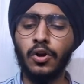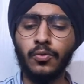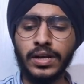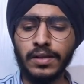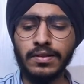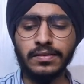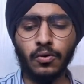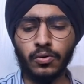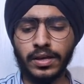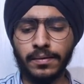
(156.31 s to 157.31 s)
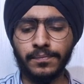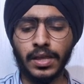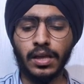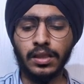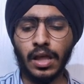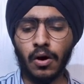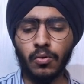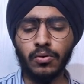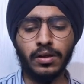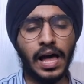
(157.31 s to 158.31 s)
20 will say okay,
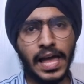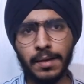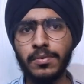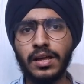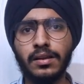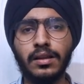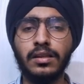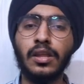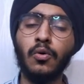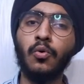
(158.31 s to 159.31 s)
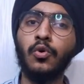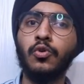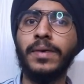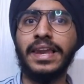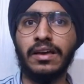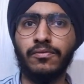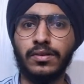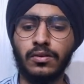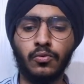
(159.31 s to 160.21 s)
now I am done, now go to my left.